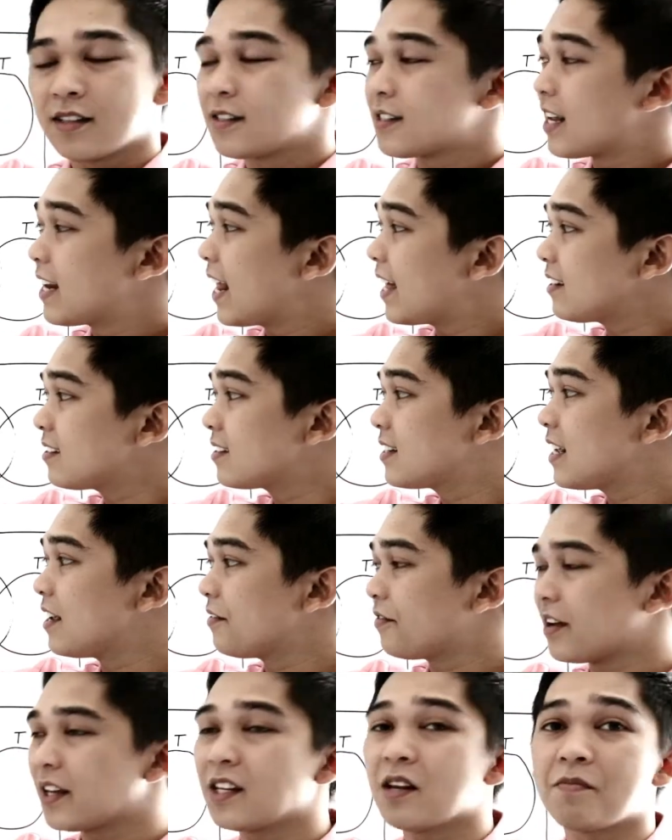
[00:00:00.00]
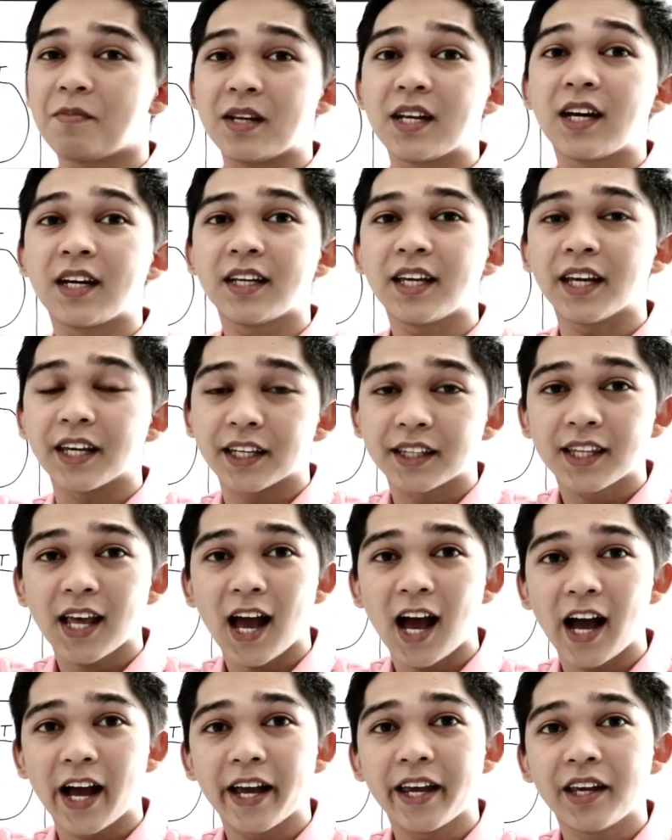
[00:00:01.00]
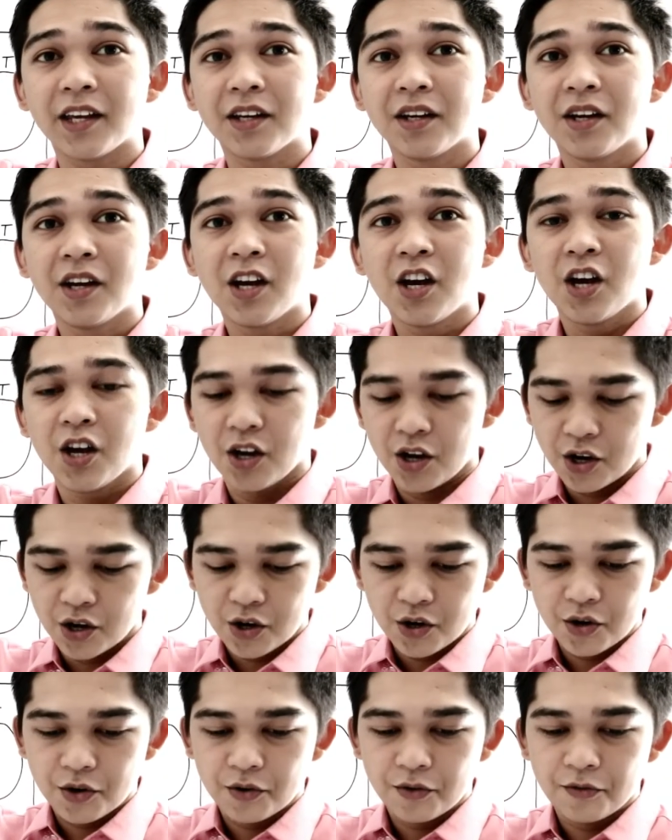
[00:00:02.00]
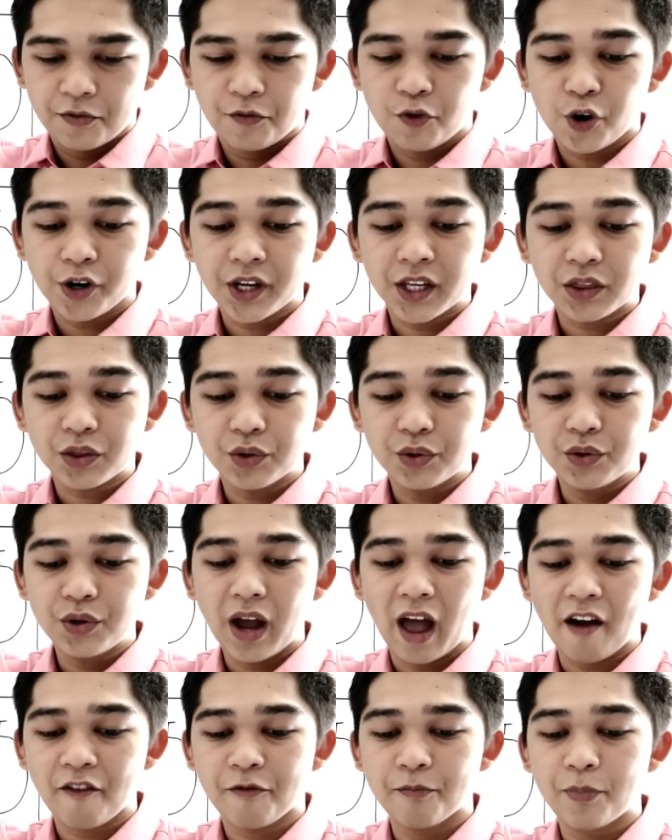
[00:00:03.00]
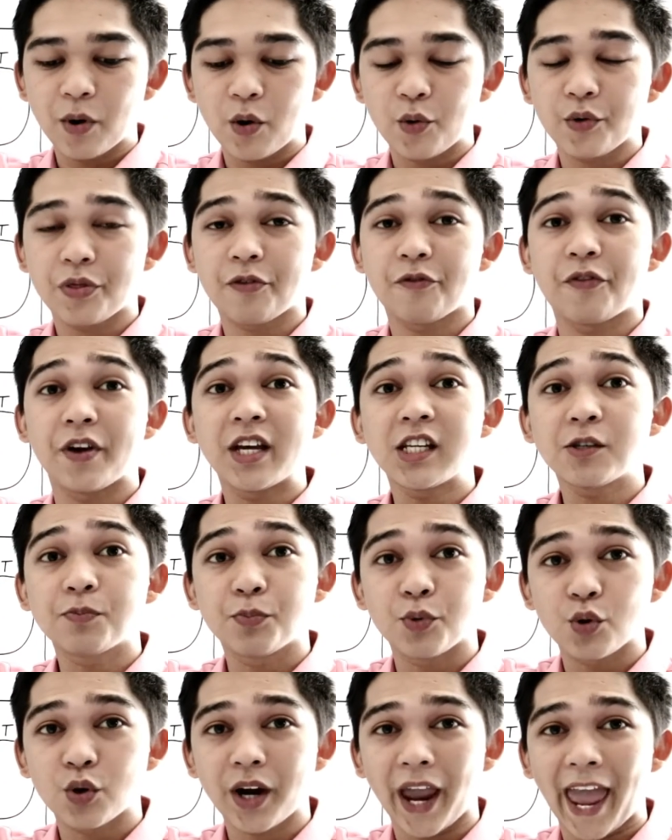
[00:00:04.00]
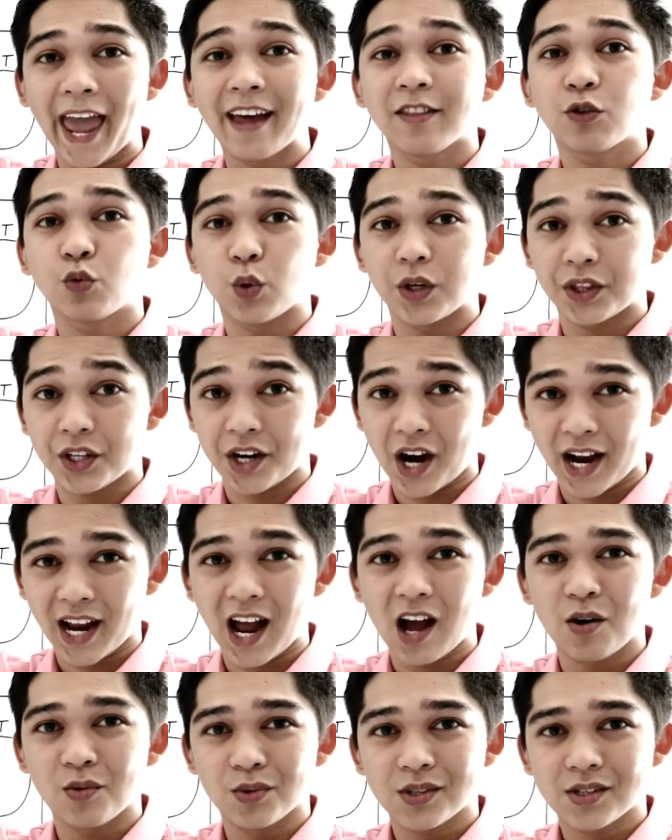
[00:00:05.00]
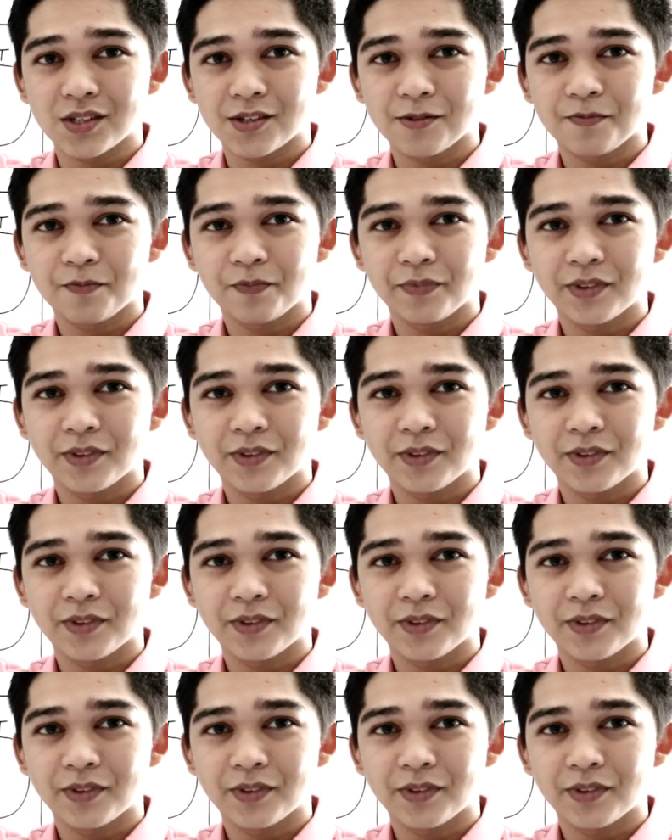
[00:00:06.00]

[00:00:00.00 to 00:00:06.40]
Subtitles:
So last given na binanggit ay 42 have both Facebook and Twitter accounts.